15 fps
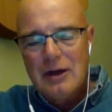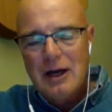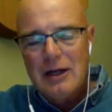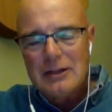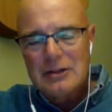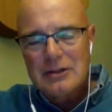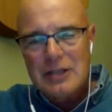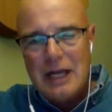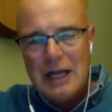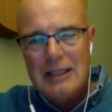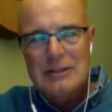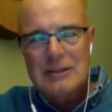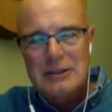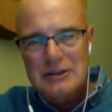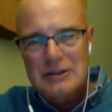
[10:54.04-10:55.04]

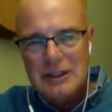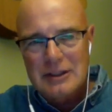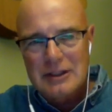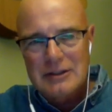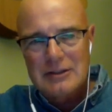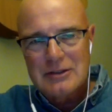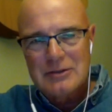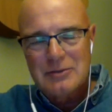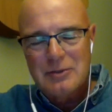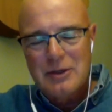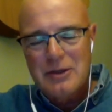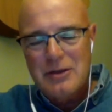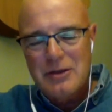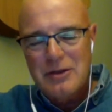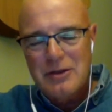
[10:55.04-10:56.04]
challenges us
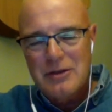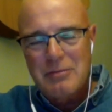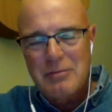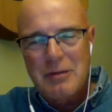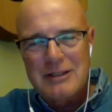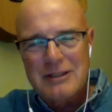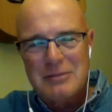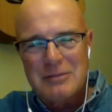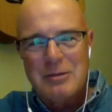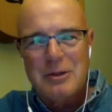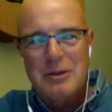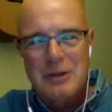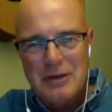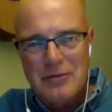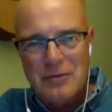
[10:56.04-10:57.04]
with the
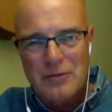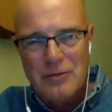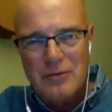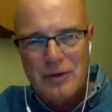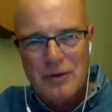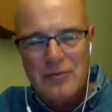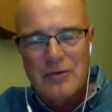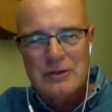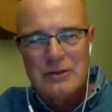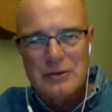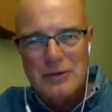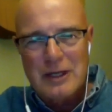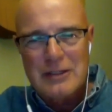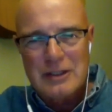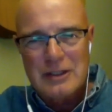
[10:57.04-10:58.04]
possibility of
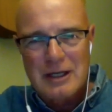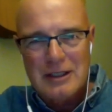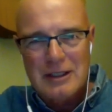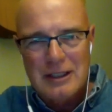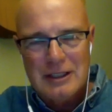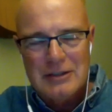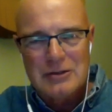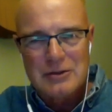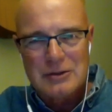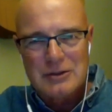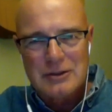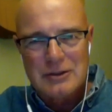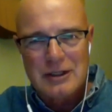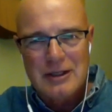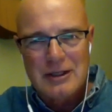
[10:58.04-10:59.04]
resurrection on Easter
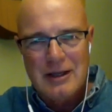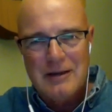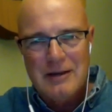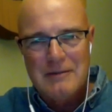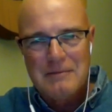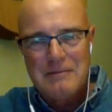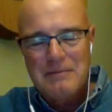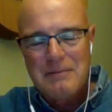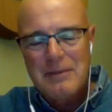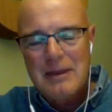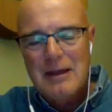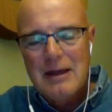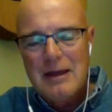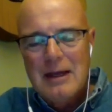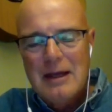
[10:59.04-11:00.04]
Sunday.
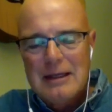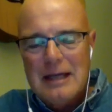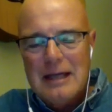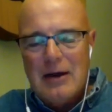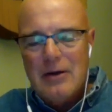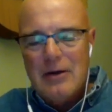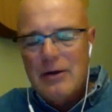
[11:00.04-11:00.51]
Now,